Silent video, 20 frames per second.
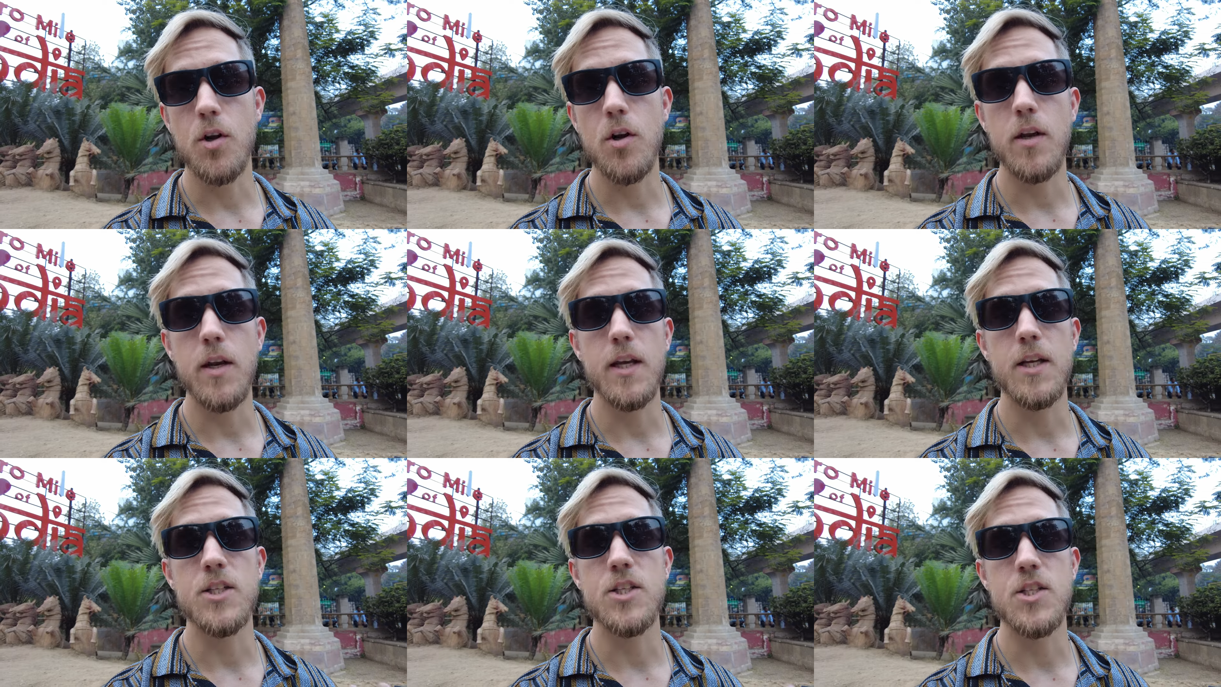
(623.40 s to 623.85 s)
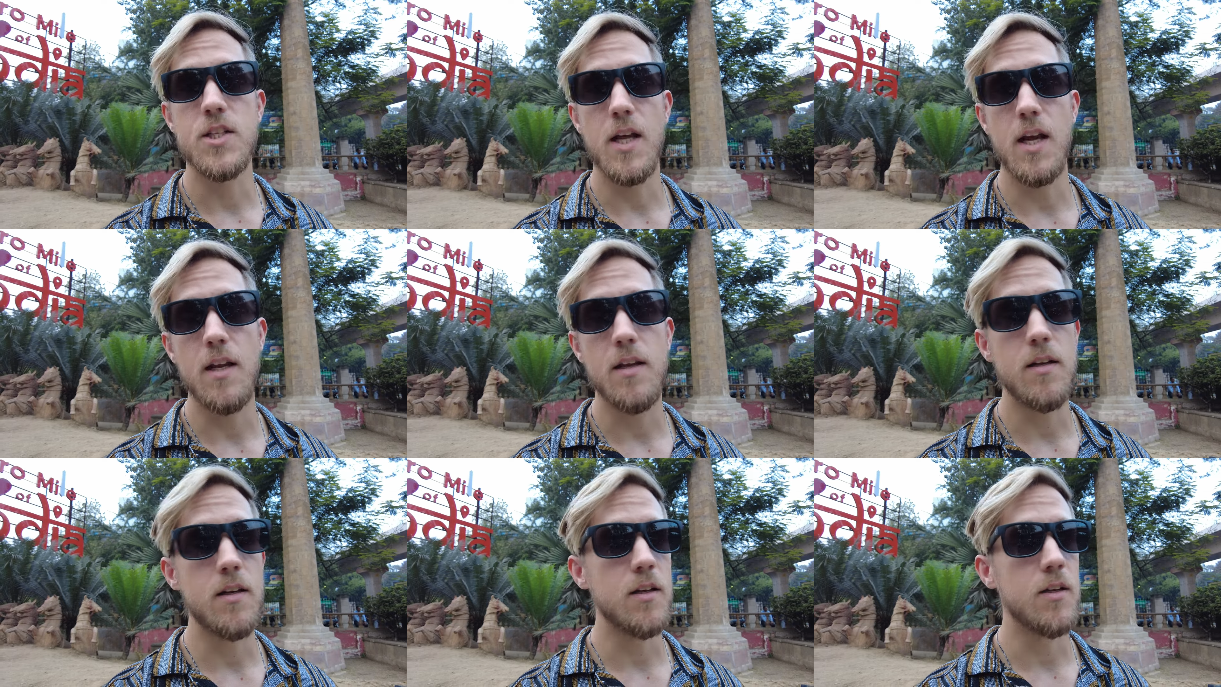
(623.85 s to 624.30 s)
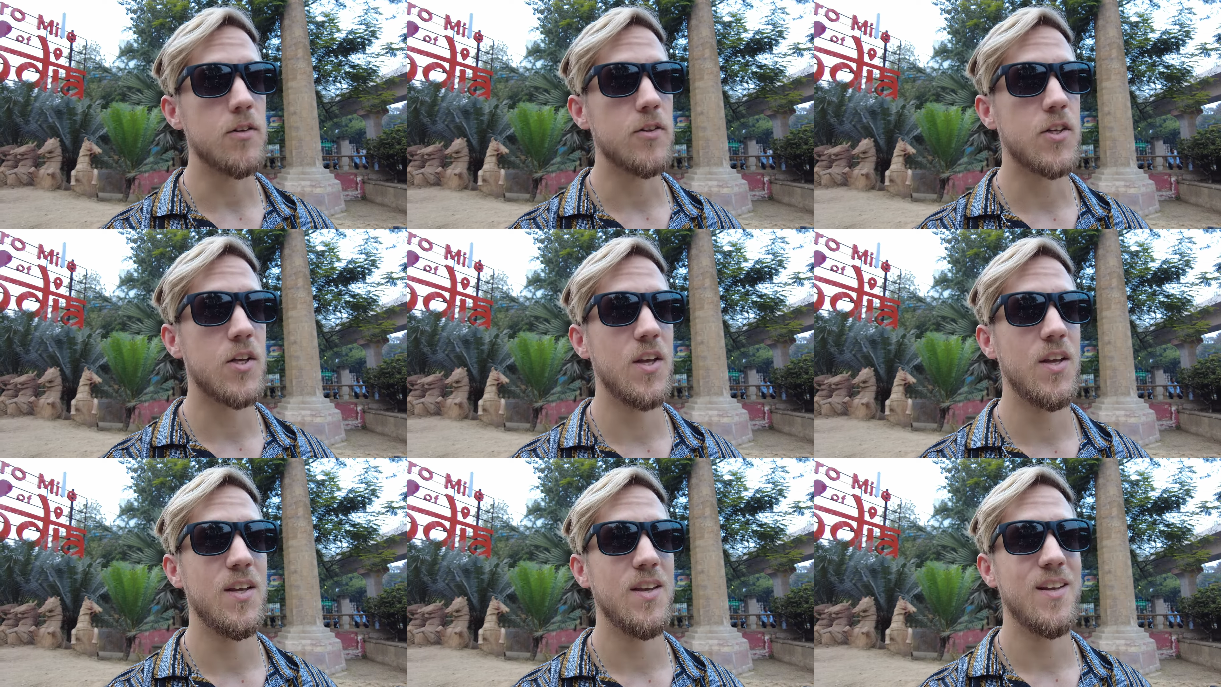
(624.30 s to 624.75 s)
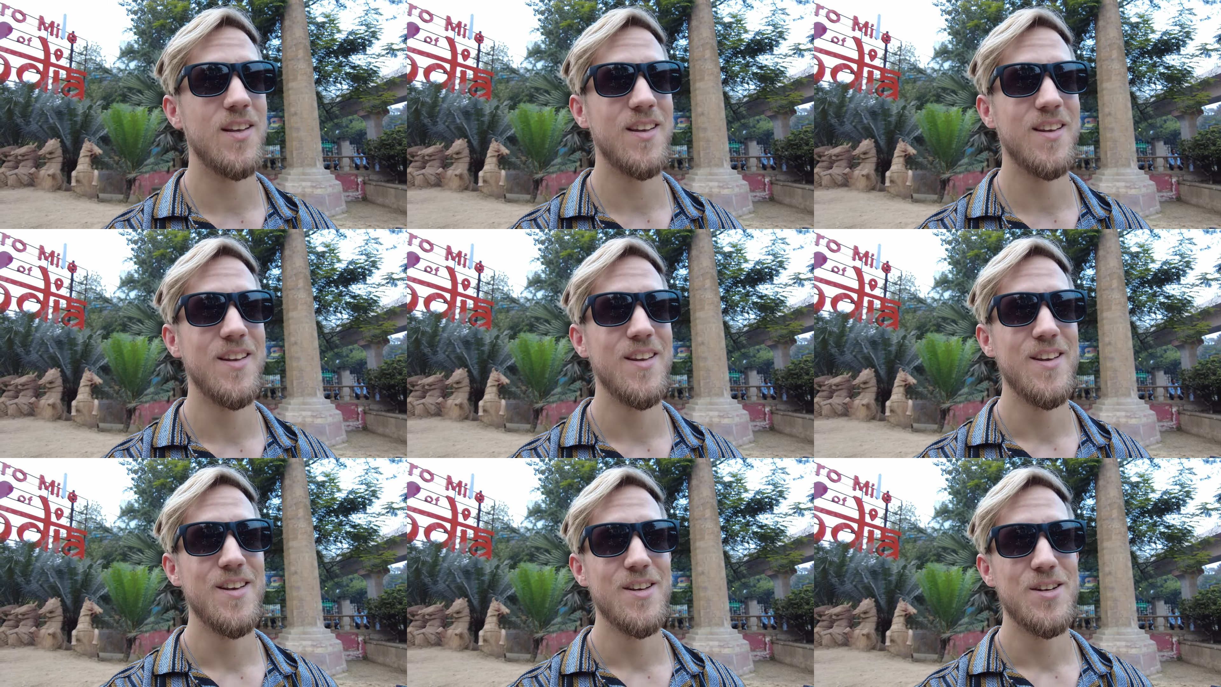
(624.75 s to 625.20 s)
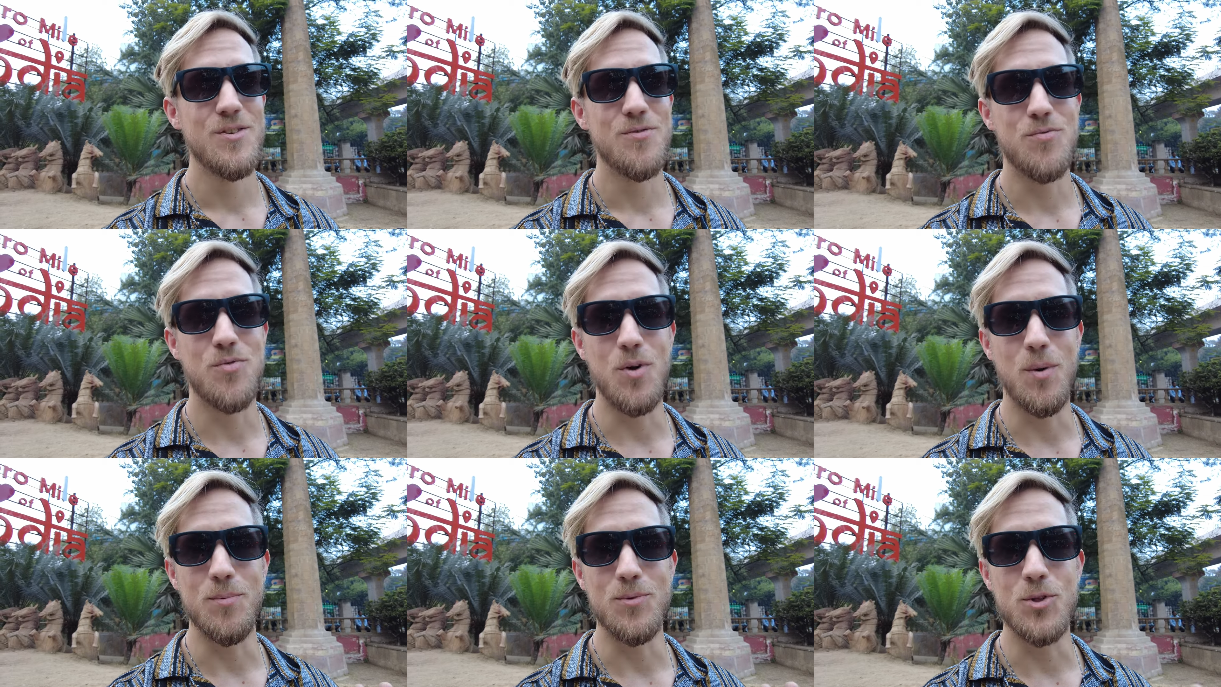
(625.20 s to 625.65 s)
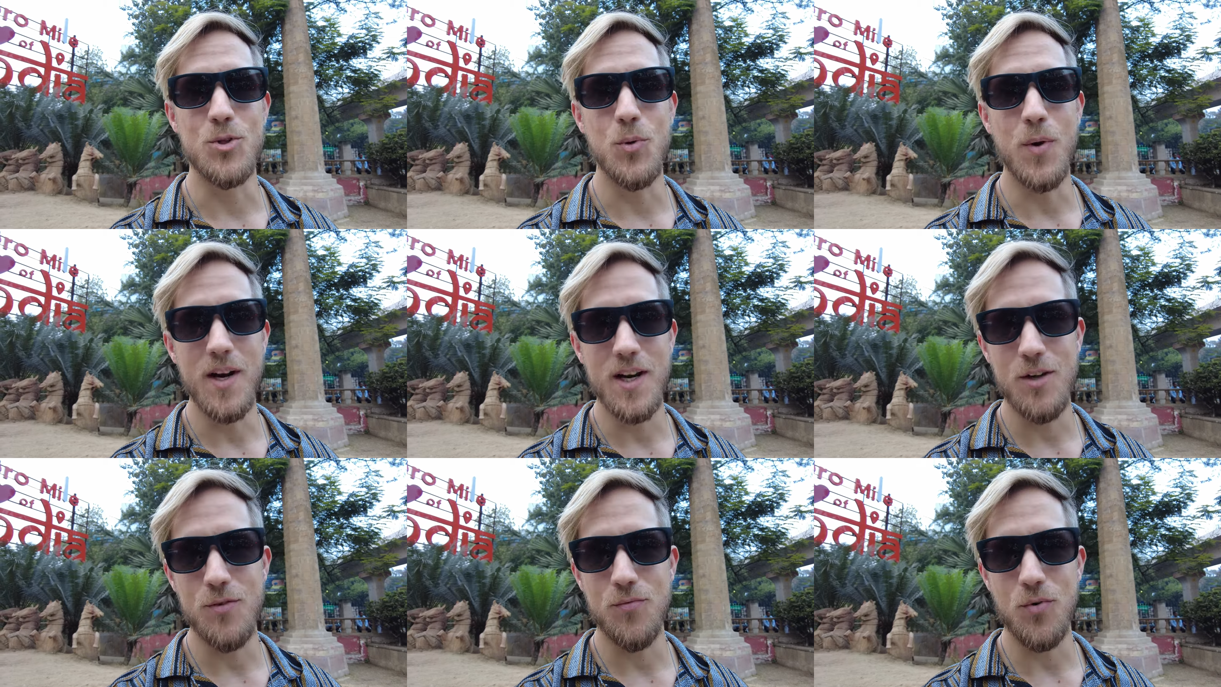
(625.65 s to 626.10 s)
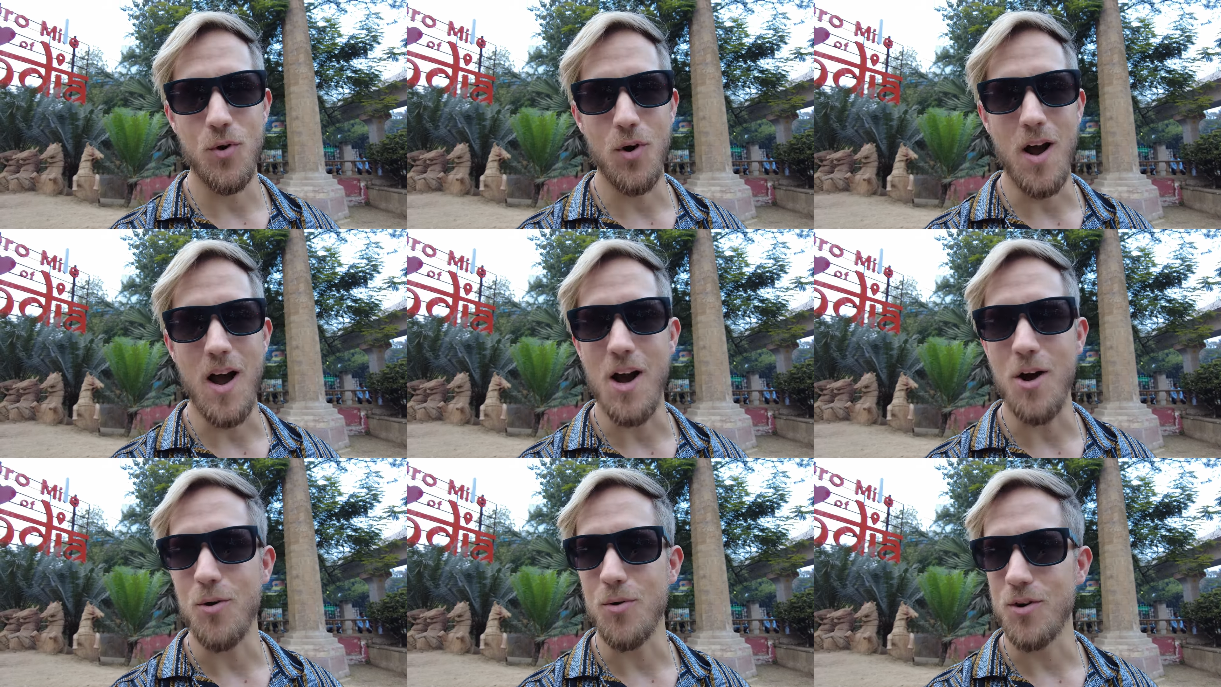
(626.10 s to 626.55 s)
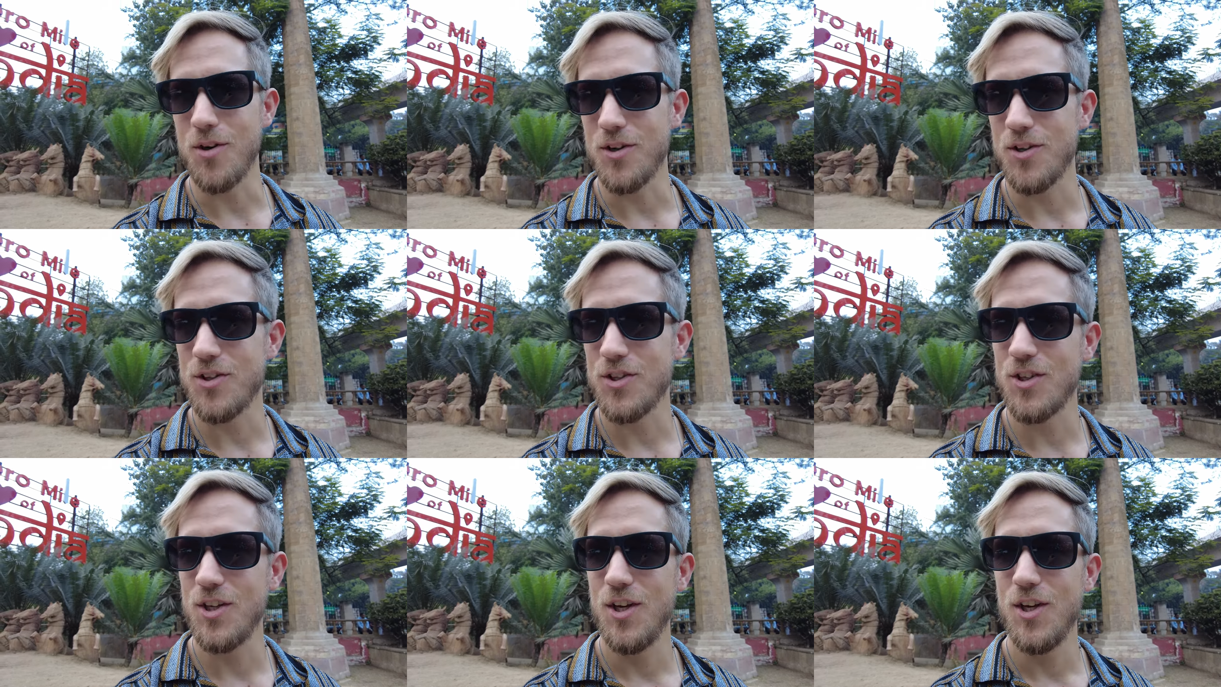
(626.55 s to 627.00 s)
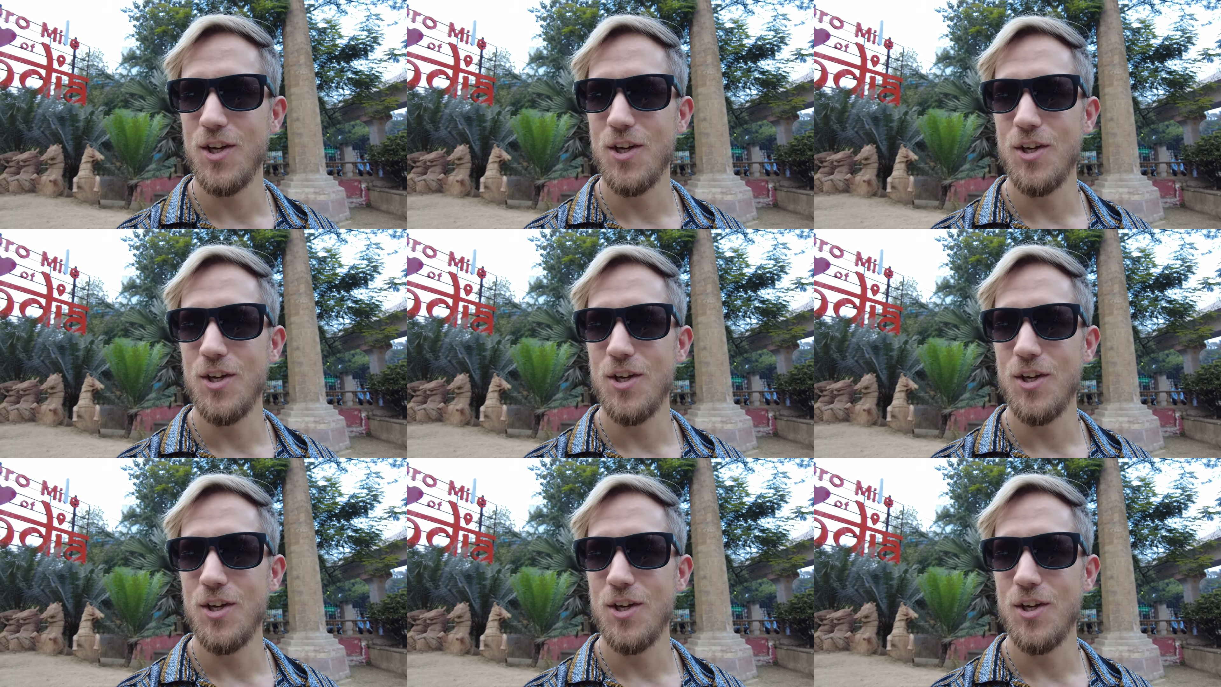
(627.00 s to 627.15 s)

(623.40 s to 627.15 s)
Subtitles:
got extended from 24 hours